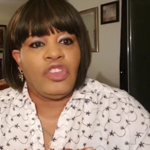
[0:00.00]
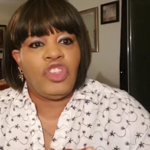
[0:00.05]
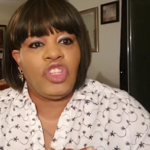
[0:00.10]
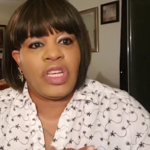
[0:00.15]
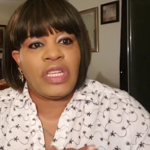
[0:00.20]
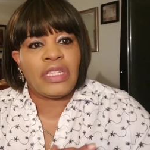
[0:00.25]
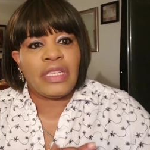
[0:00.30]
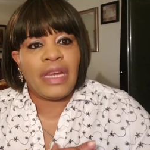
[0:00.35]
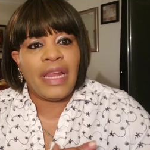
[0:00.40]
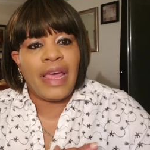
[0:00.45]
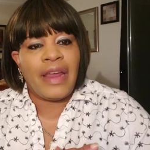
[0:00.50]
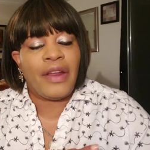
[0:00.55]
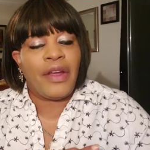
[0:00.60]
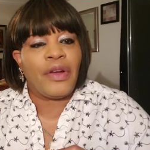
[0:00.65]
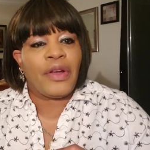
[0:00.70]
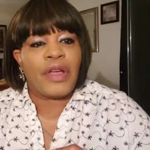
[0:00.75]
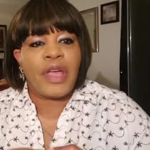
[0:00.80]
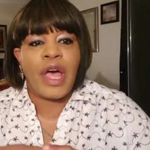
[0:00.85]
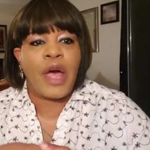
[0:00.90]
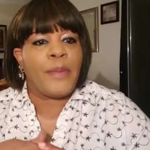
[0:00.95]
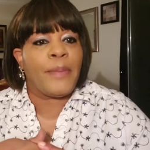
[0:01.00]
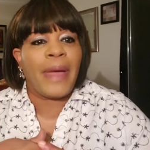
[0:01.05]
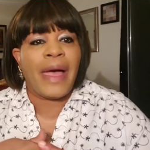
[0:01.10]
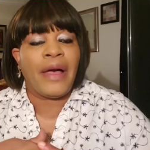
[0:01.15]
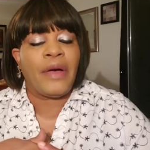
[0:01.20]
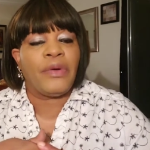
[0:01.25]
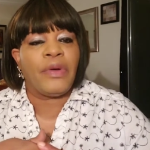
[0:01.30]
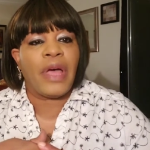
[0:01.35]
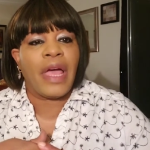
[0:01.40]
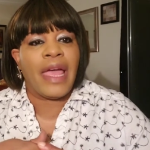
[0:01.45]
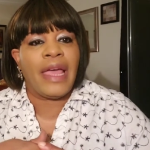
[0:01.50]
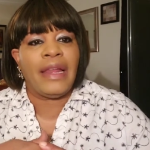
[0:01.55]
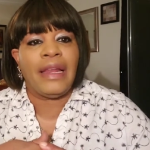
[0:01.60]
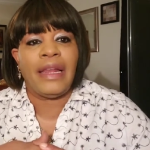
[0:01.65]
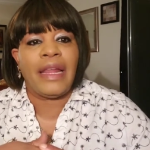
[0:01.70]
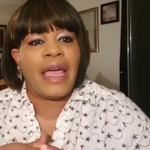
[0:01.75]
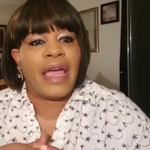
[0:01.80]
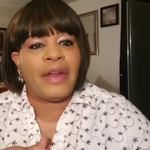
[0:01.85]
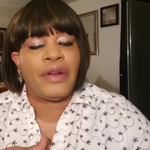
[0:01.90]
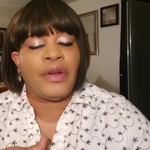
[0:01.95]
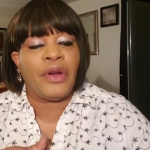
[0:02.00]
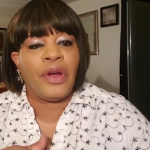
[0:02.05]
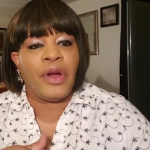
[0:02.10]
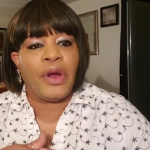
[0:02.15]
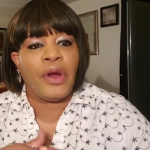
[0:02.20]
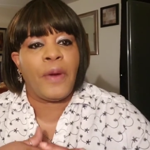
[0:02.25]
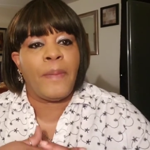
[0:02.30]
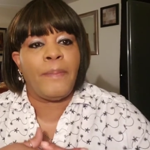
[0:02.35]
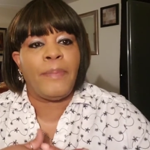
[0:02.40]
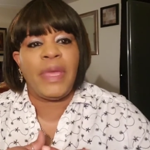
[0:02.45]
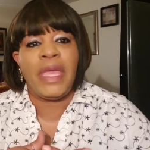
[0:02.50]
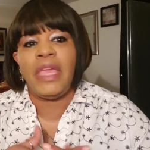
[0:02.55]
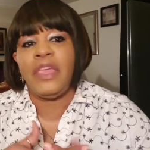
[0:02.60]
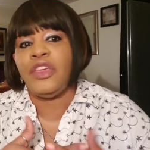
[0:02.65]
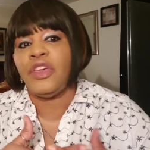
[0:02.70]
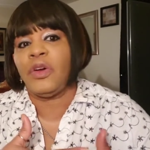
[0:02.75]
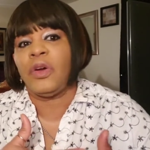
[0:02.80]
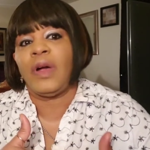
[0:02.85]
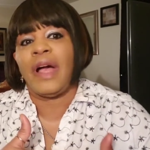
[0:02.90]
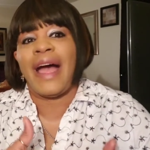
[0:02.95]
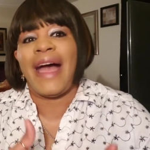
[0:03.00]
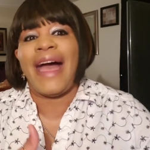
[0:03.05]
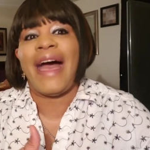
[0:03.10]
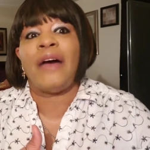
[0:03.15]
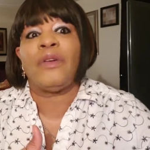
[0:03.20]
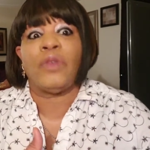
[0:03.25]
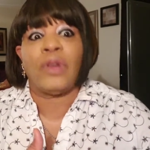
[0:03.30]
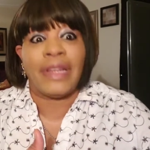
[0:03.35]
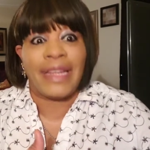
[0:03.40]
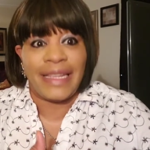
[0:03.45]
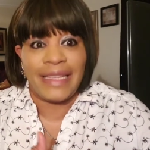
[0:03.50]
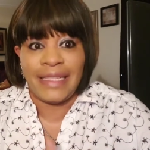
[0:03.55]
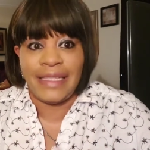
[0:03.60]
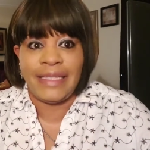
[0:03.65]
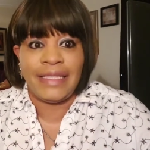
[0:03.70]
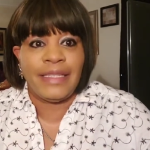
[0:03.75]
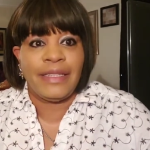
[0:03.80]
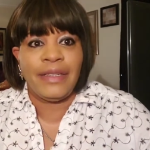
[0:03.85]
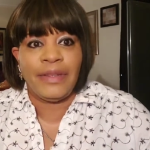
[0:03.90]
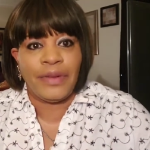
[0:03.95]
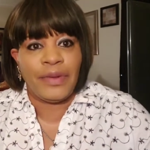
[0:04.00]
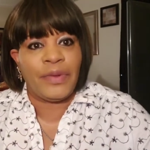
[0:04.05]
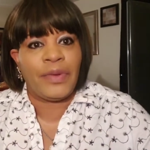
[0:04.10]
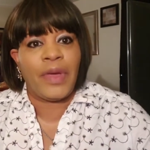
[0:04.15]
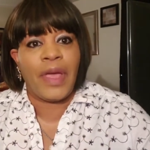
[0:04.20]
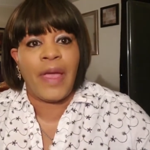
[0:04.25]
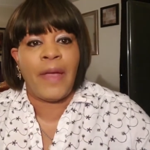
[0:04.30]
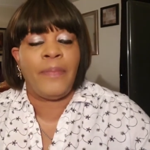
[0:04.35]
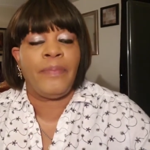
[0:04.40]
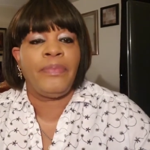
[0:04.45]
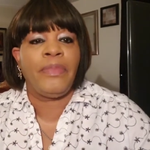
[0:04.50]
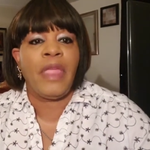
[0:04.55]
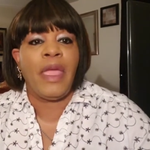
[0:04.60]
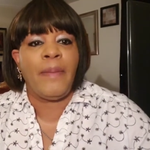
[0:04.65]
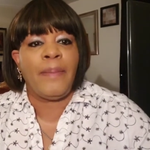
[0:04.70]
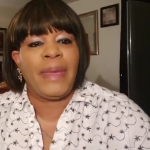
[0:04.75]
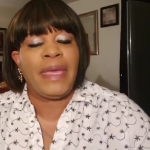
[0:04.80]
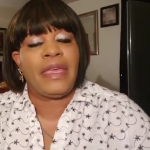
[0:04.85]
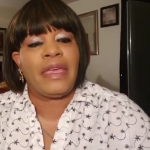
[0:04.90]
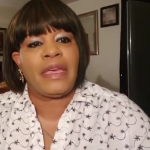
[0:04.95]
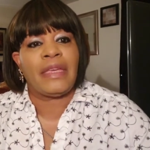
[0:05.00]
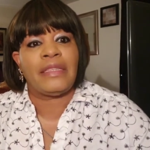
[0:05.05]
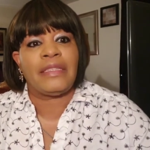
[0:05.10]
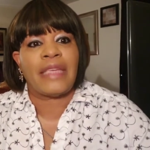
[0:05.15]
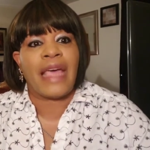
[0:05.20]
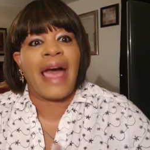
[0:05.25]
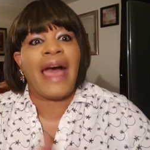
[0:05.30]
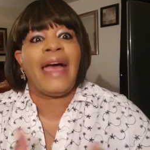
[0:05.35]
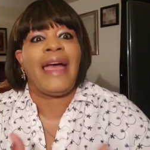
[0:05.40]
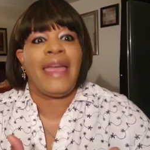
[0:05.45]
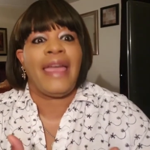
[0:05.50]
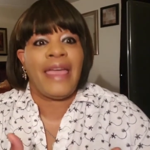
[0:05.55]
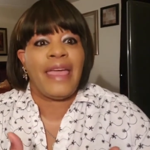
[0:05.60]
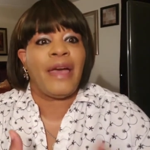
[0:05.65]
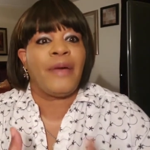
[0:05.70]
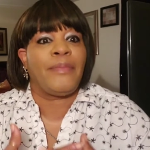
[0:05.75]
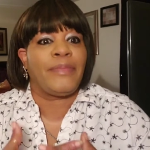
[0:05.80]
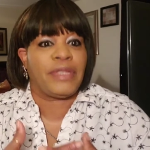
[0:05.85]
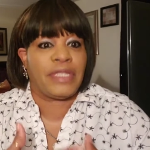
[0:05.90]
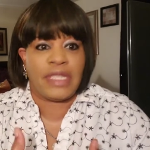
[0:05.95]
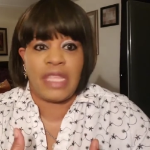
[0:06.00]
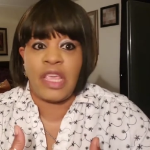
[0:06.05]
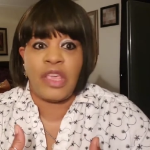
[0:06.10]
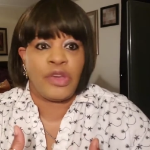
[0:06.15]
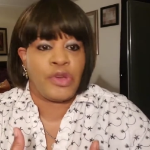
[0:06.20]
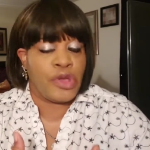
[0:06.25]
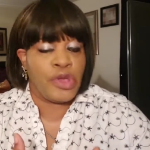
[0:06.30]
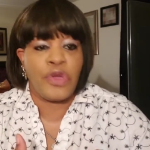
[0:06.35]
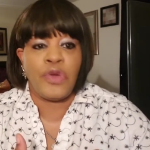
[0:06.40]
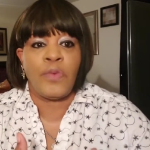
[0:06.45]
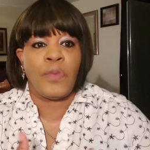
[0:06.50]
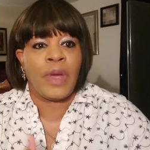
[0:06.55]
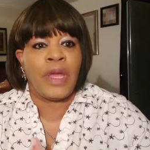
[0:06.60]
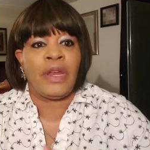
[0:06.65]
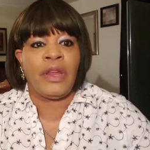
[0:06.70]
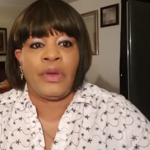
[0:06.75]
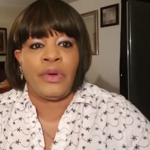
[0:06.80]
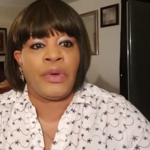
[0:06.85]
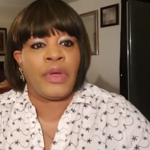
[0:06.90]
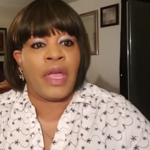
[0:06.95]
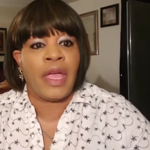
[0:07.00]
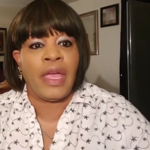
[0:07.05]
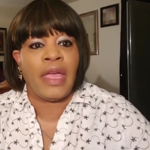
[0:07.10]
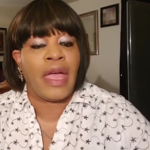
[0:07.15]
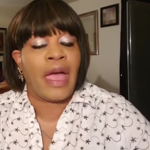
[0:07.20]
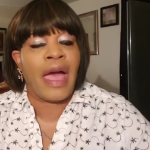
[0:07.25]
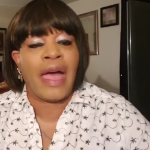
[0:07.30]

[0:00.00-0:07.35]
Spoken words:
just let her come out and let her be your outlet. Okay. Because I am still human. Okay.